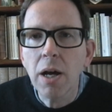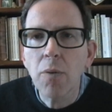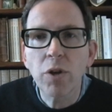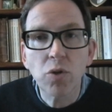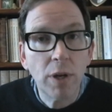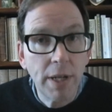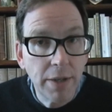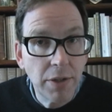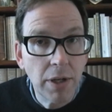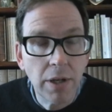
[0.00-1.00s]
which were
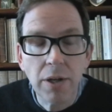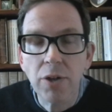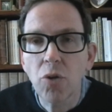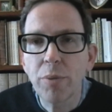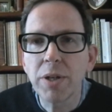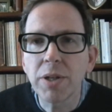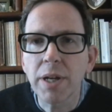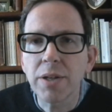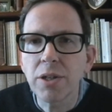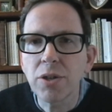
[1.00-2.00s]
later copied
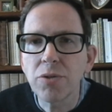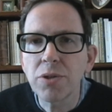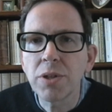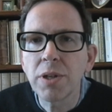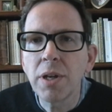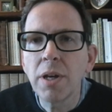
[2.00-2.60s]
and used